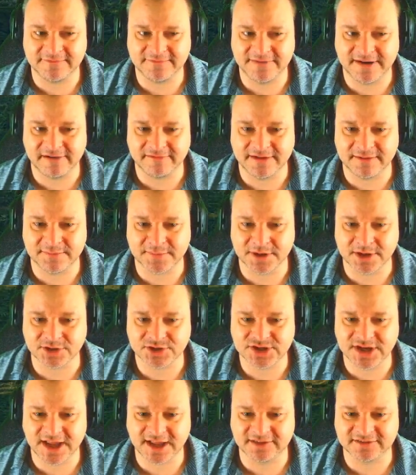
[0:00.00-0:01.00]
very
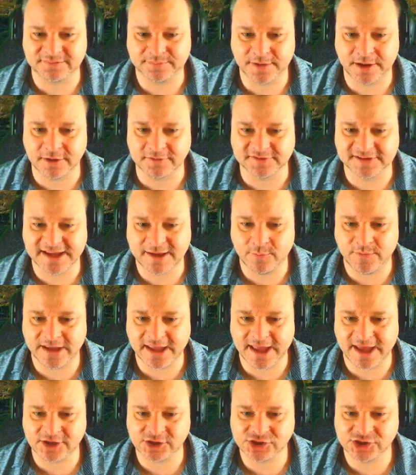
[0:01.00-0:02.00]
much exposed. Can we
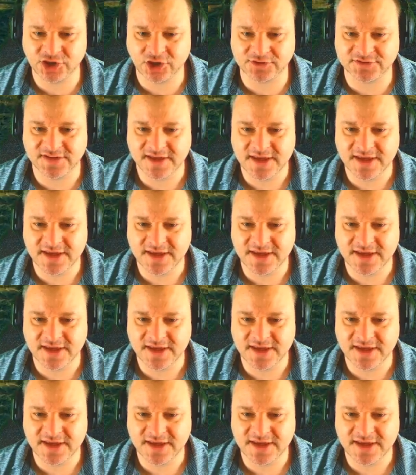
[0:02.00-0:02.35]
get a shot